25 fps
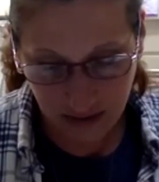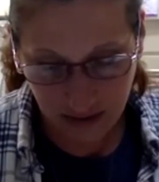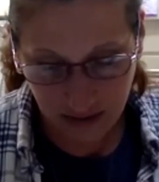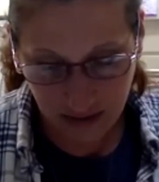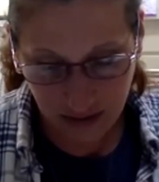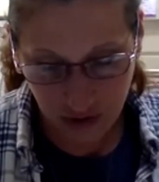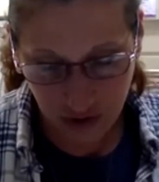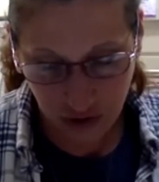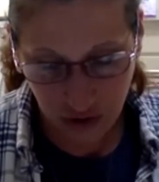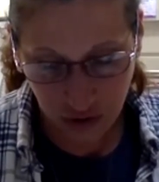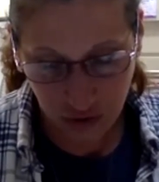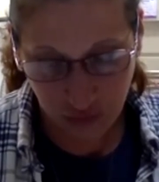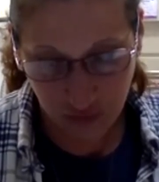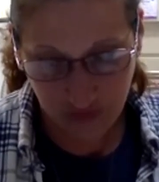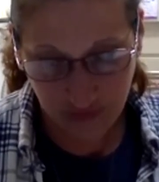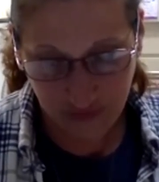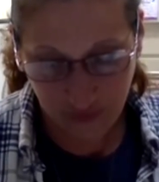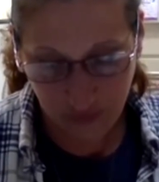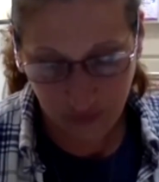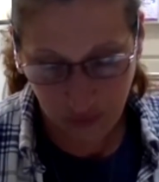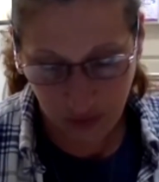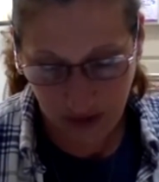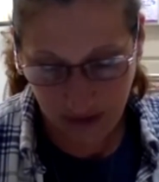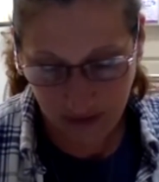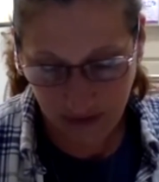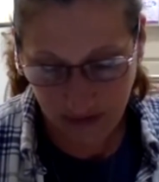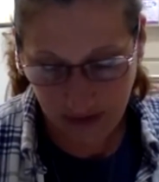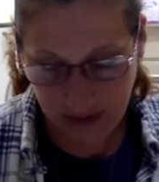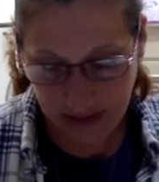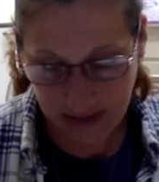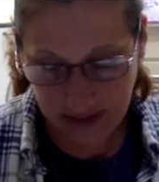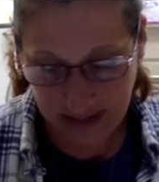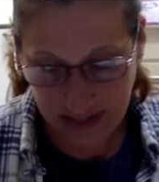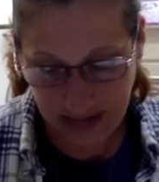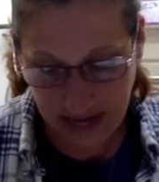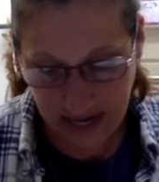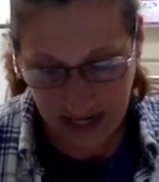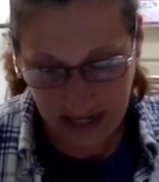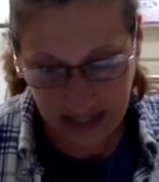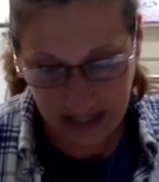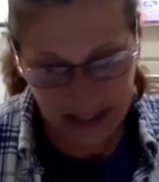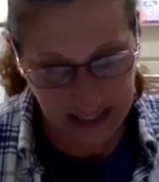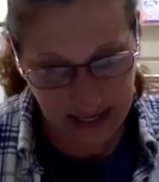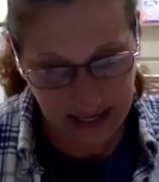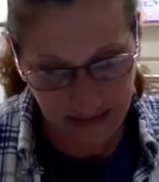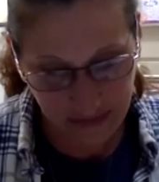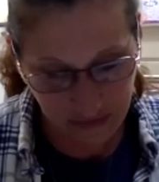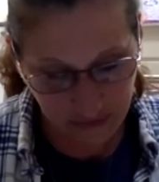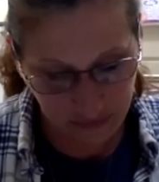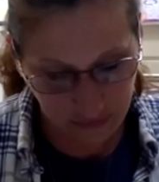children for breakfast,
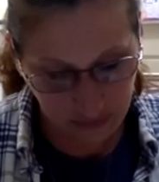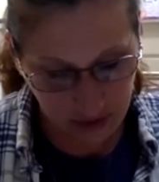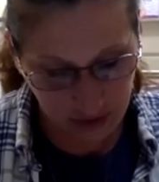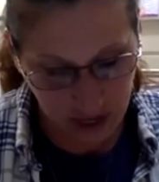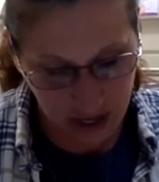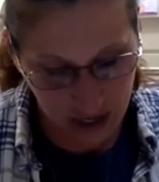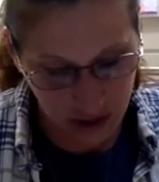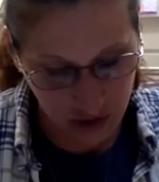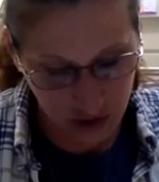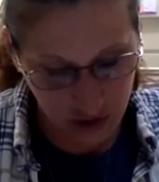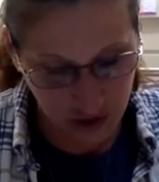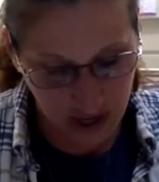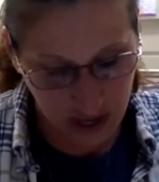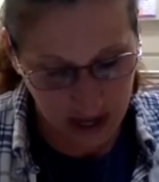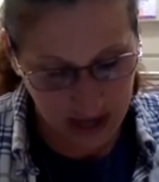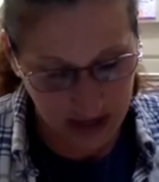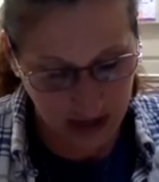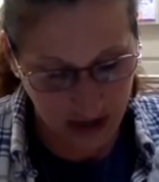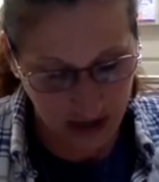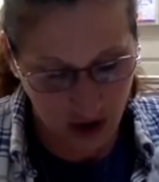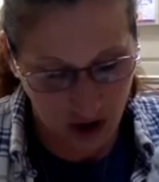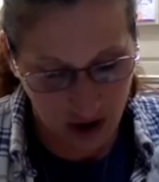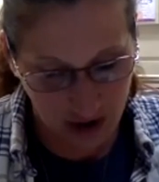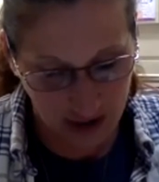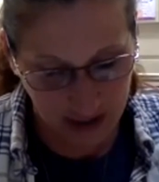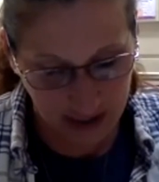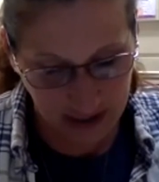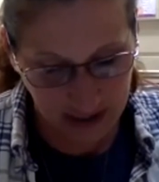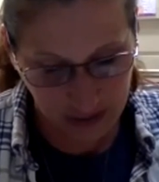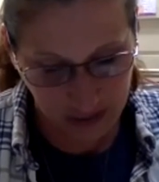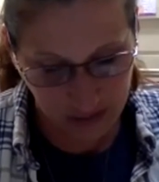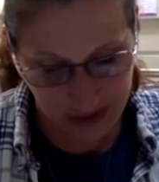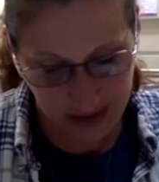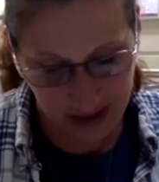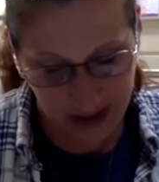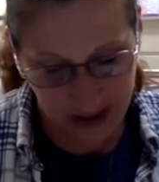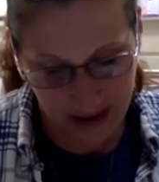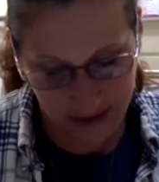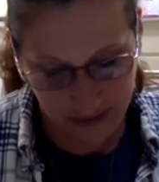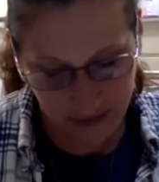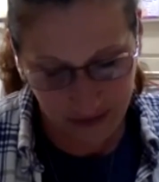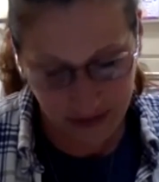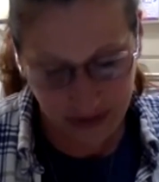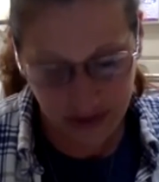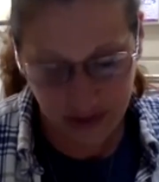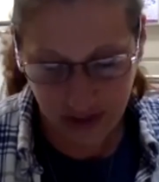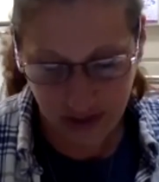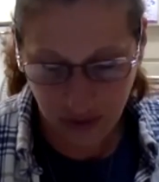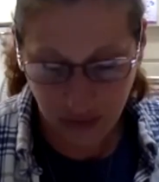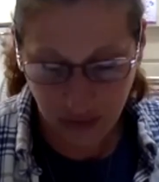97 for lunch. And in August,
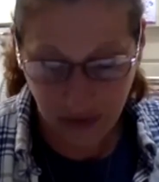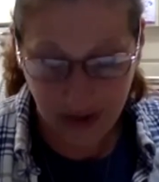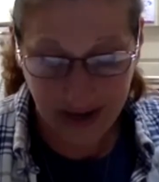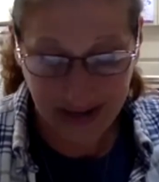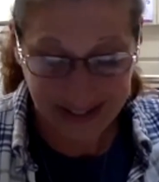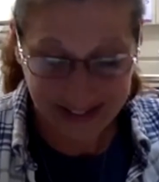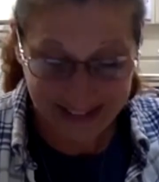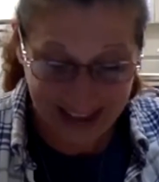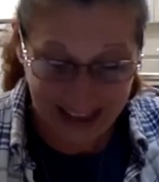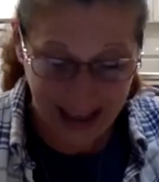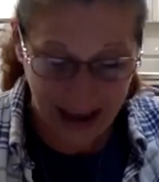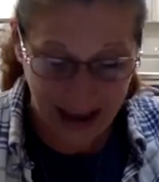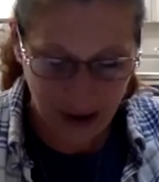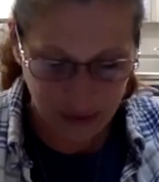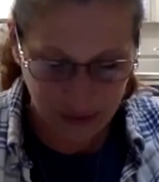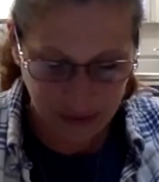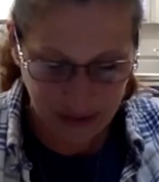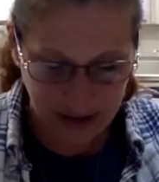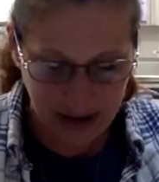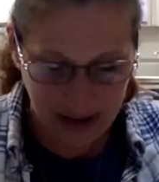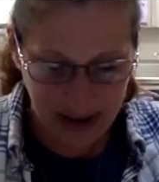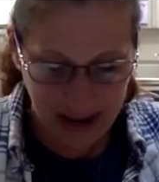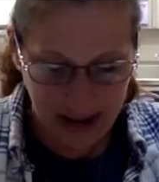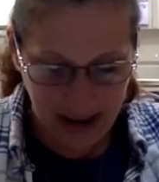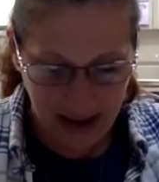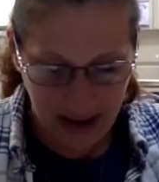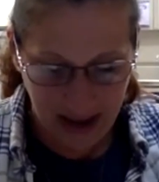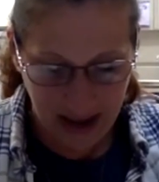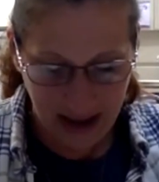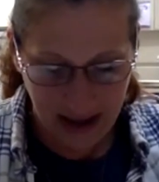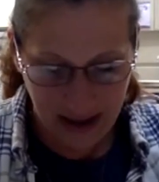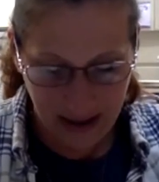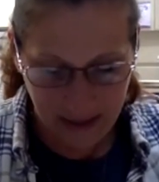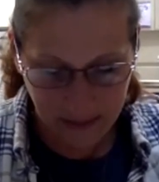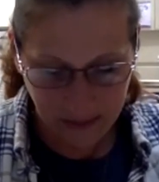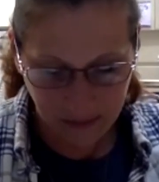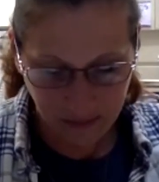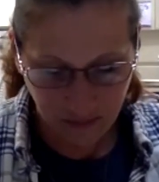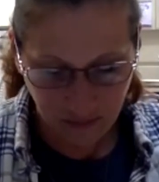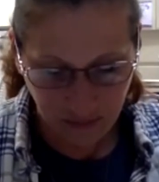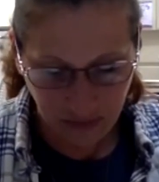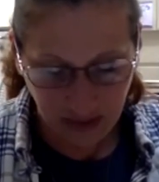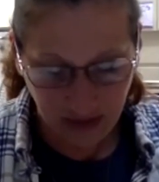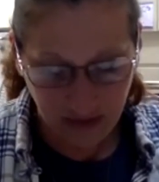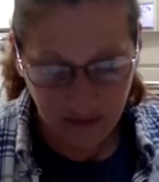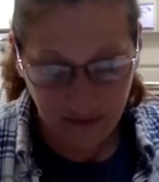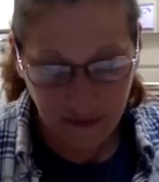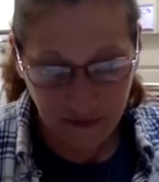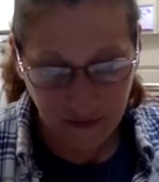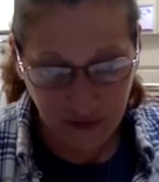it went down,
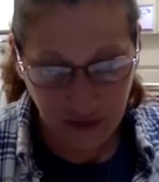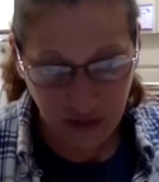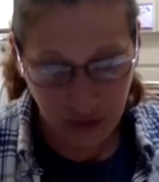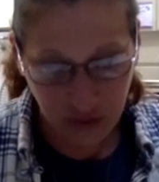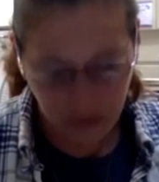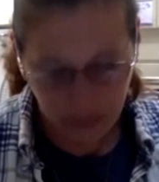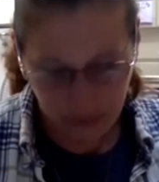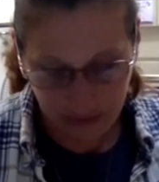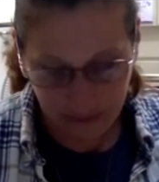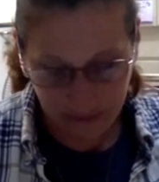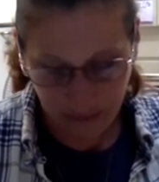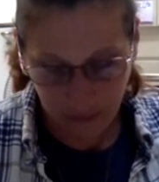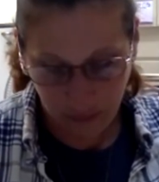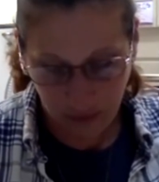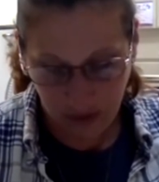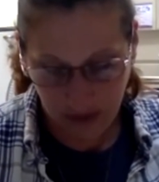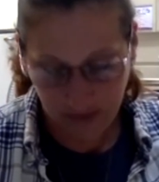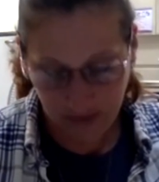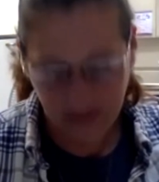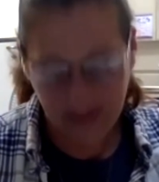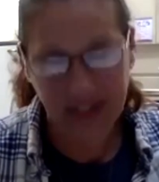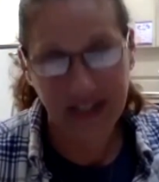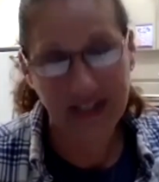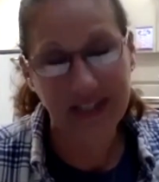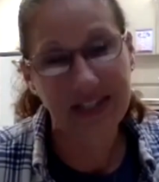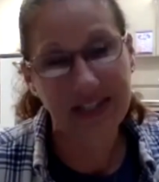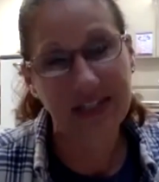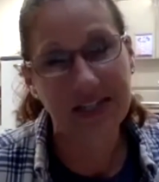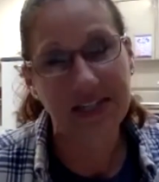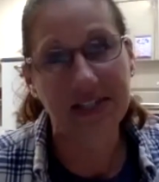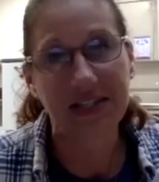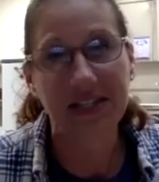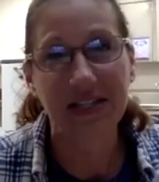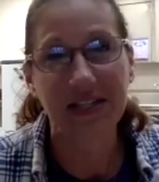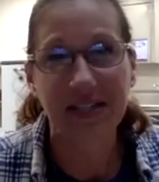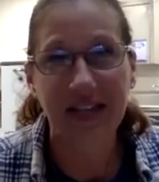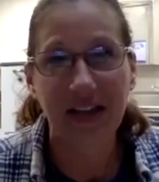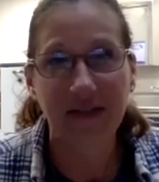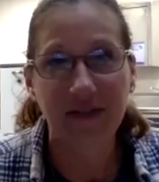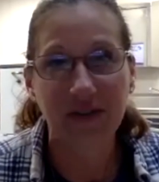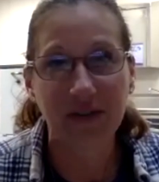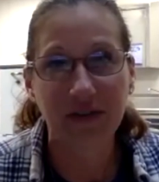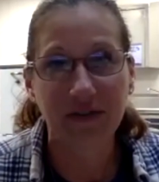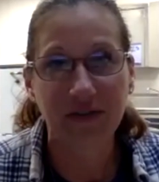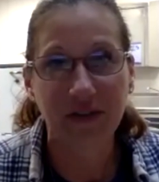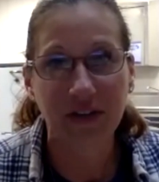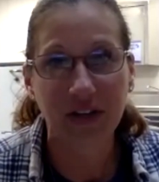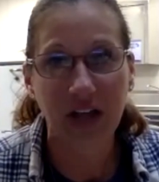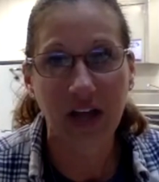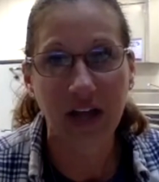53 for breakfast and 67
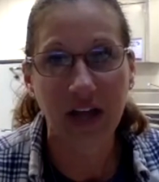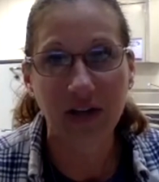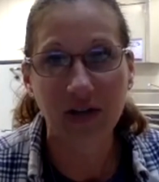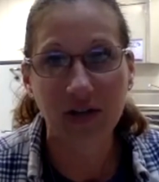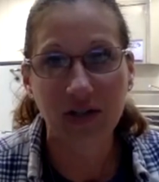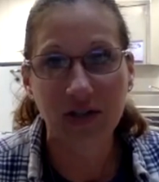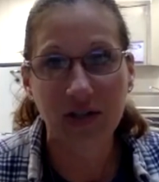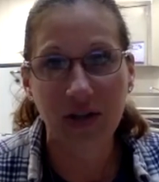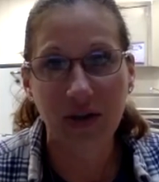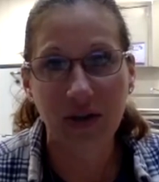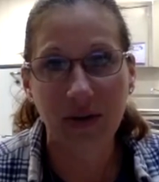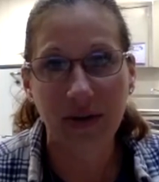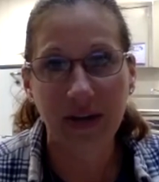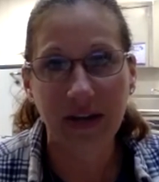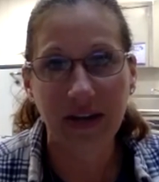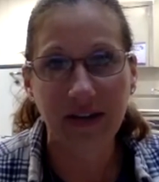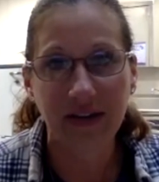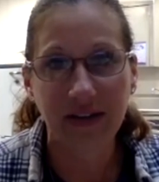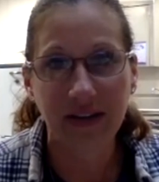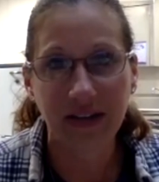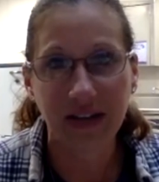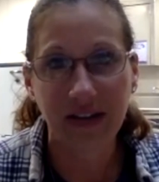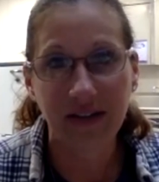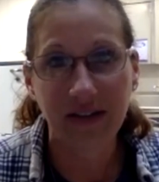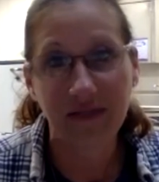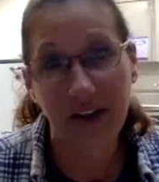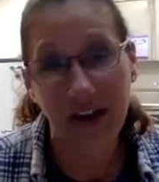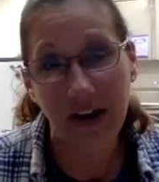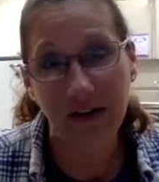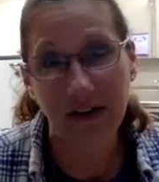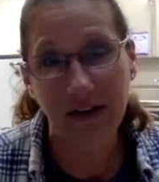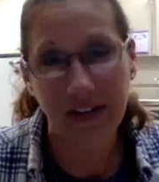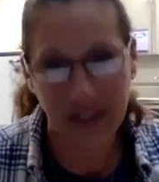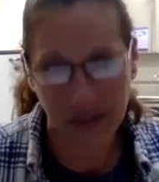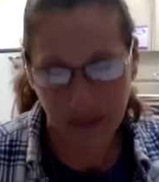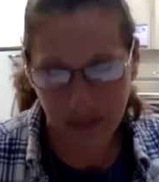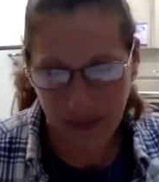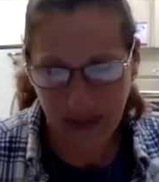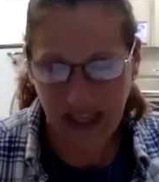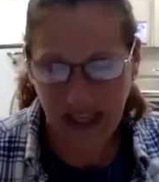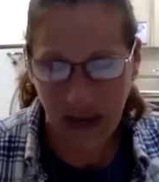for lunch. So it varies, but